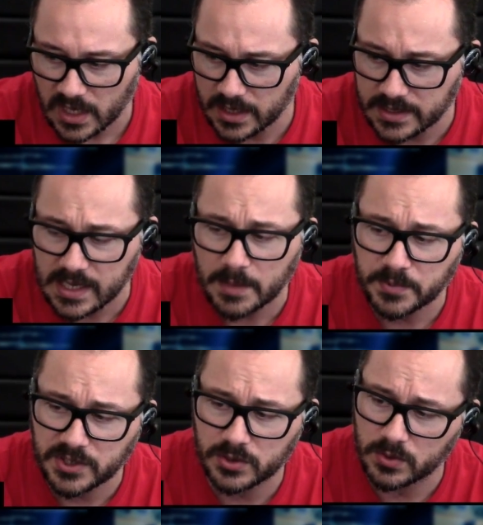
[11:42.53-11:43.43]
In
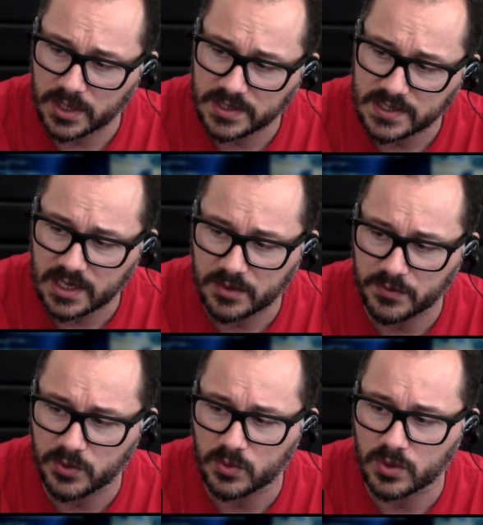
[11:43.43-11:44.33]
type 2, instead
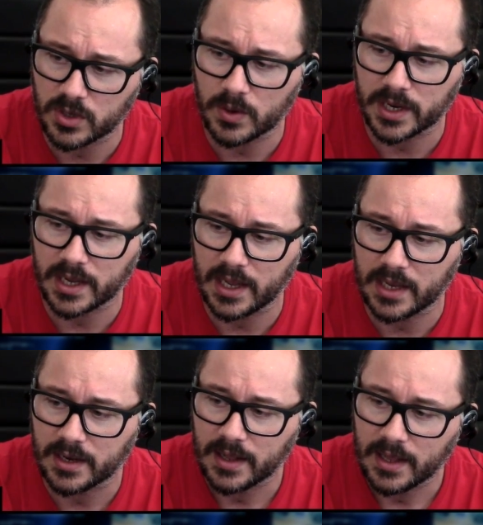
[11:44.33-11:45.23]
of you going
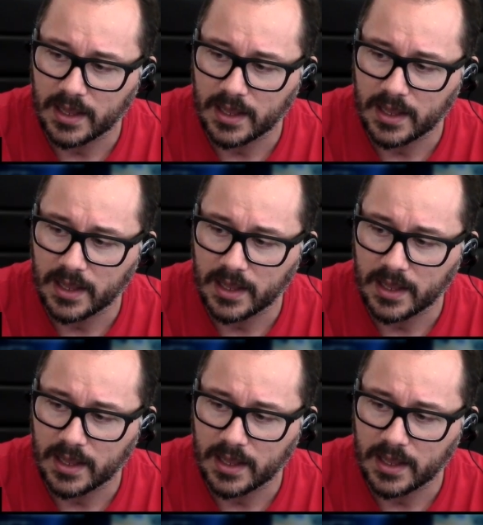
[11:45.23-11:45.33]
ahead